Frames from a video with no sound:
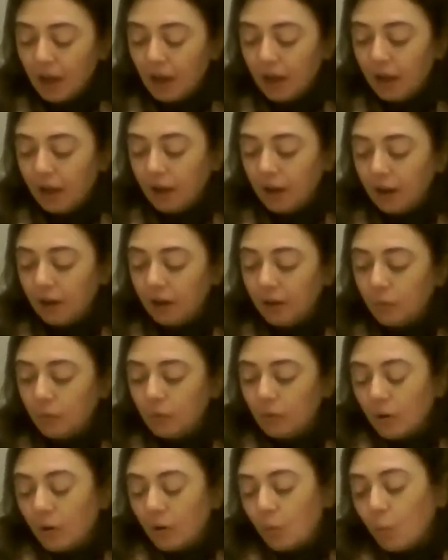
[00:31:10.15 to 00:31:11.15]

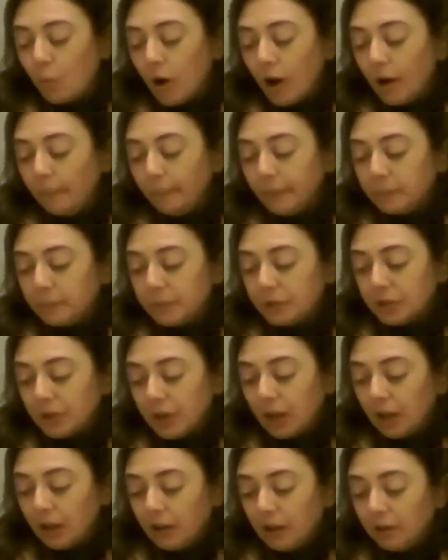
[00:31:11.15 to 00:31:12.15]
Wampum
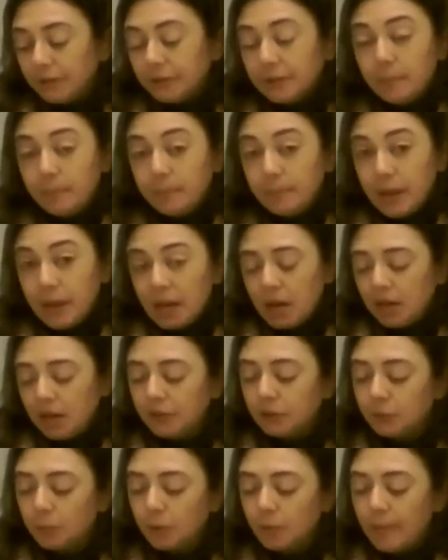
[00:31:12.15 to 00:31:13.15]
shells and
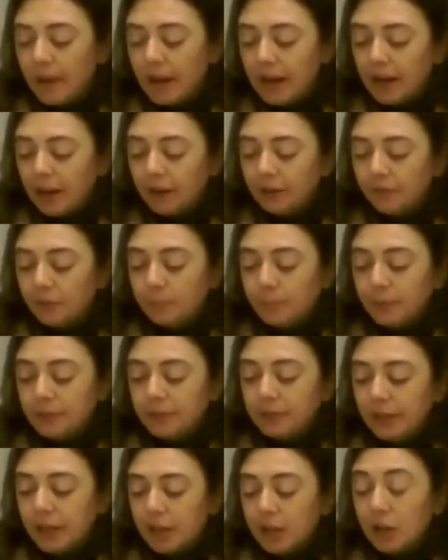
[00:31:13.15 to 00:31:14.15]
beads were made out of a
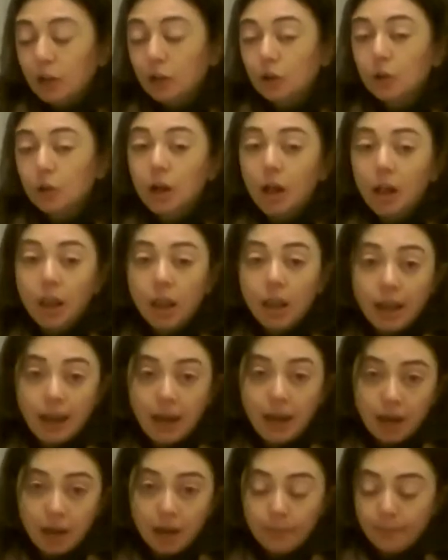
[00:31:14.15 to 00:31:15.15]
particular
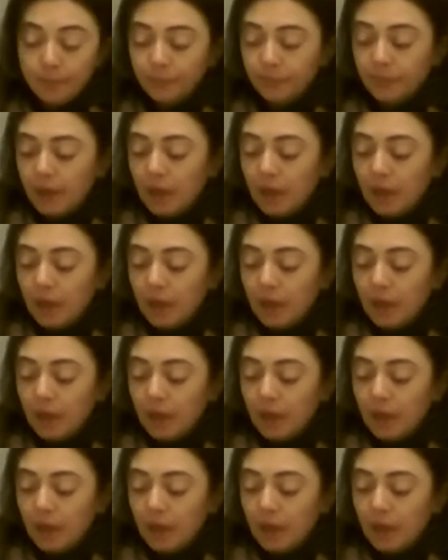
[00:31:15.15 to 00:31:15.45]
clam,